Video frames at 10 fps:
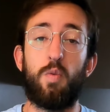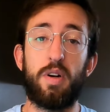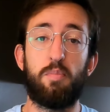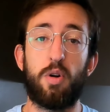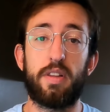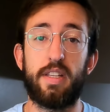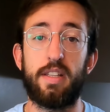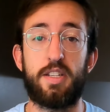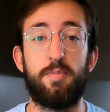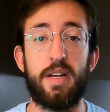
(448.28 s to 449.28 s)
One important
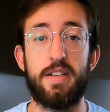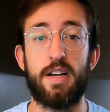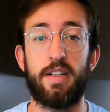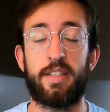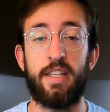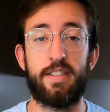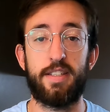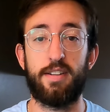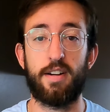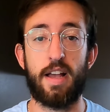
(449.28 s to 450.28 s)
thing that you might not
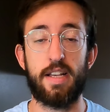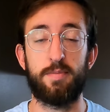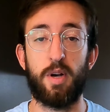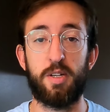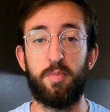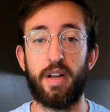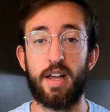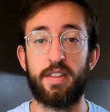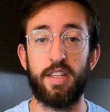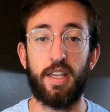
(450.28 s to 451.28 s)
consider as much, but
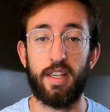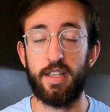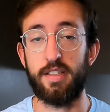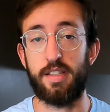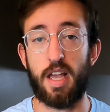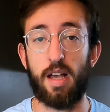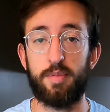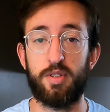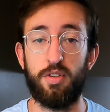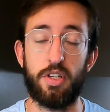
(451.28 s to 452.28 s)
I think is
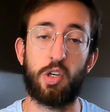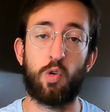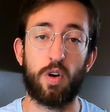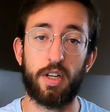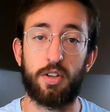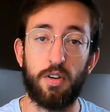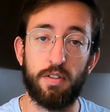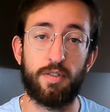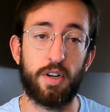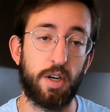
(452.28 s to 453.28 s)
absolutely
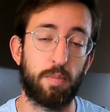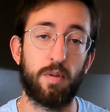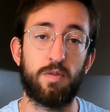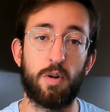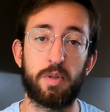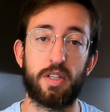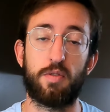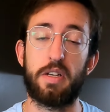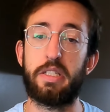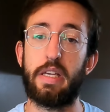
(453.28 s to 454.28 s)
critical for your performance
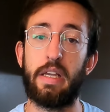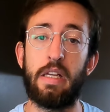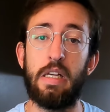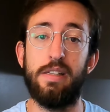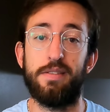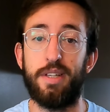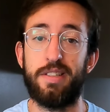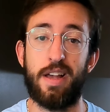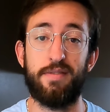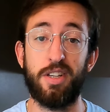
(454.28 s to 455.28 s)
on race day,
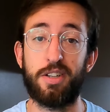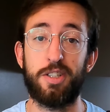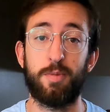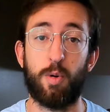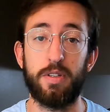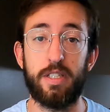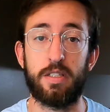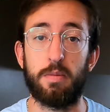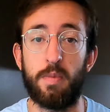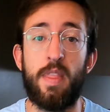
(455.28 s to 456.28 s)
is having a good support
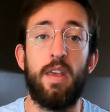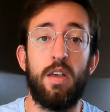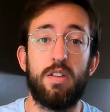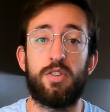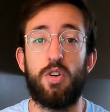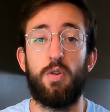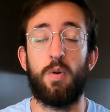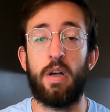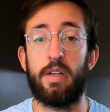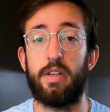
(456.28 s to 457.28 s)
system.
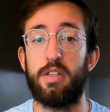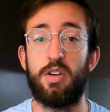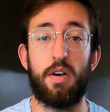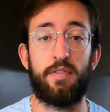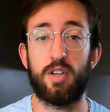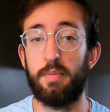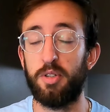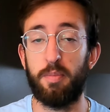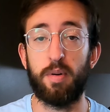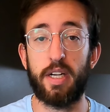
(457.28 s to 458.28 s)
So, if you're
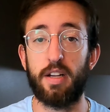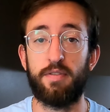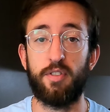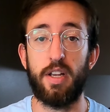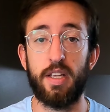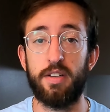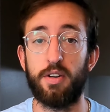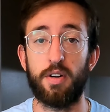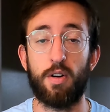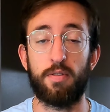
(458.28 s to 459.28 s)
able to bring a
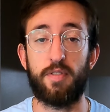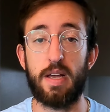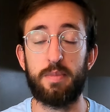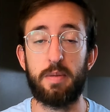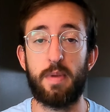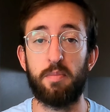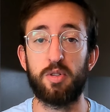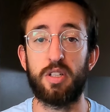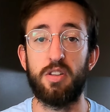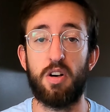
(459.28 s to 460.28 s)
friend or family
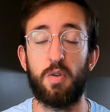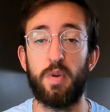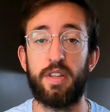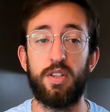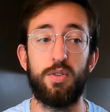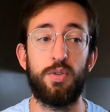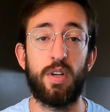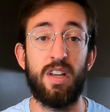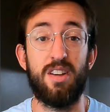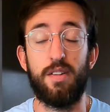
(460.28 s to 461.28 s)
members along with you